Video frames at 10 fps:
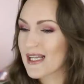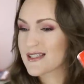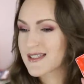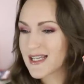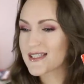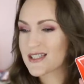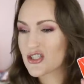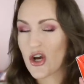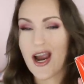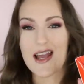is this
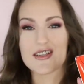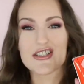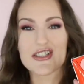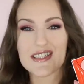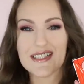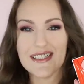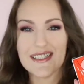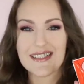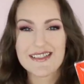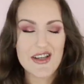trash.
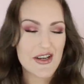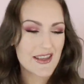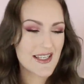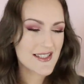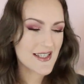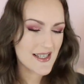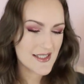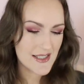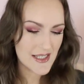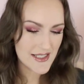So this
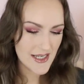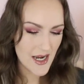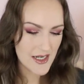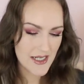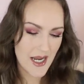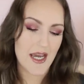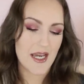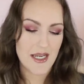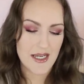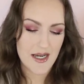is the
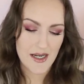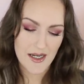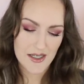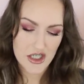Ciate uh,